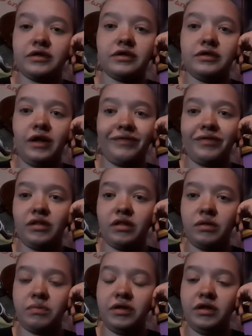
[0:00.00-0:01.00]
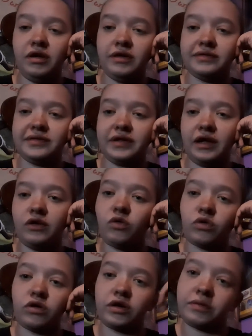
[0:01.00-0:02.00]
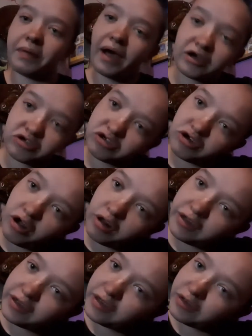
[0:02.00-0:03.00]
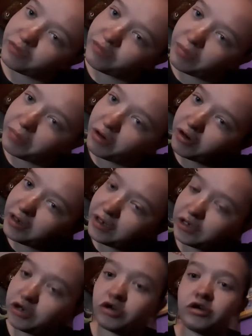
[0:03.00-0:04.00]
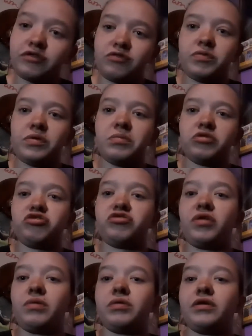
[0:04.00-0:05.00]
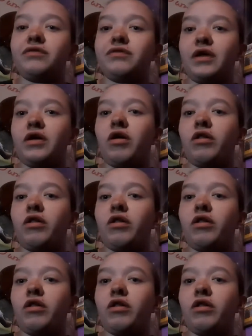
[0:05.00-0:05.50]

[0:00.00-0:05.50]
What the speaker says: could definitely be a sand or impaction colic from her eating dirt. It's pretty much the same thing as sand